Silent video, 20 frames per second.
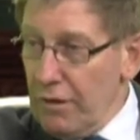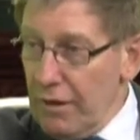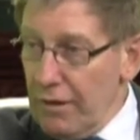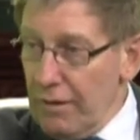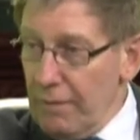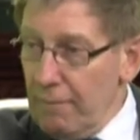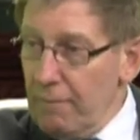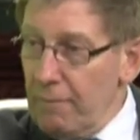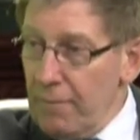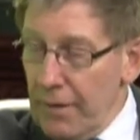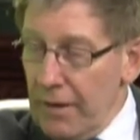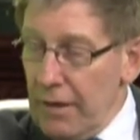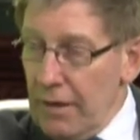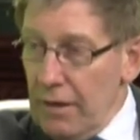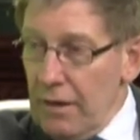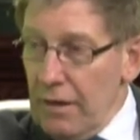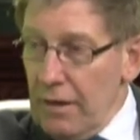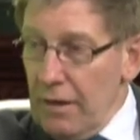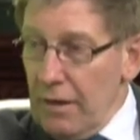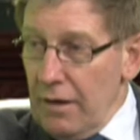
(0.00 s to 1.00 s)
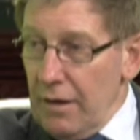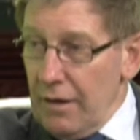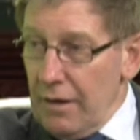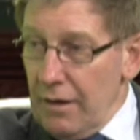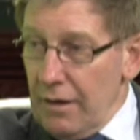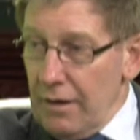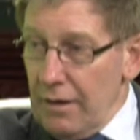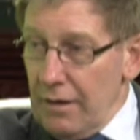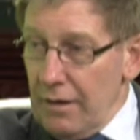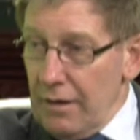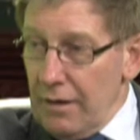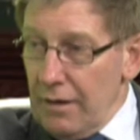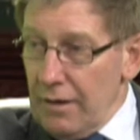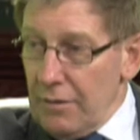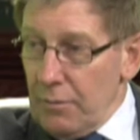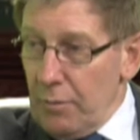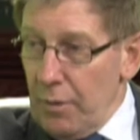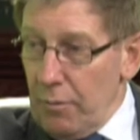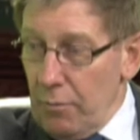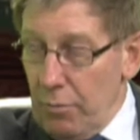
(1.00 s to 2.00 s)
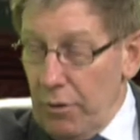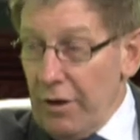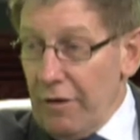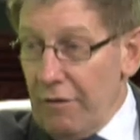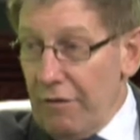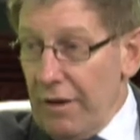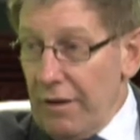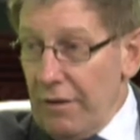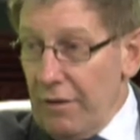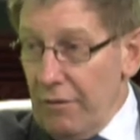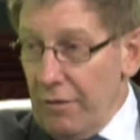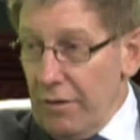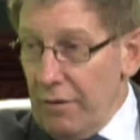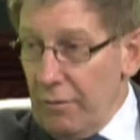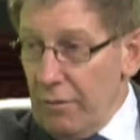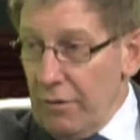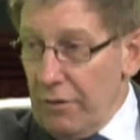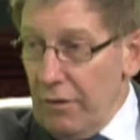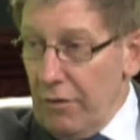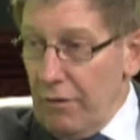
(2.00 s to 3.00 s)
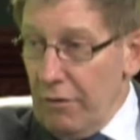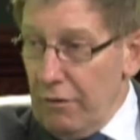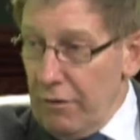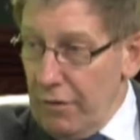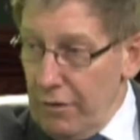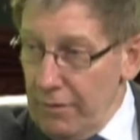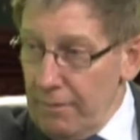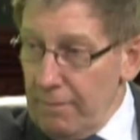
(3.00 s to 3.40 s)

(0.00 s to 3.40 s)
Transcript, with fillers: Um, and uh, it's been pretty effectively resolved.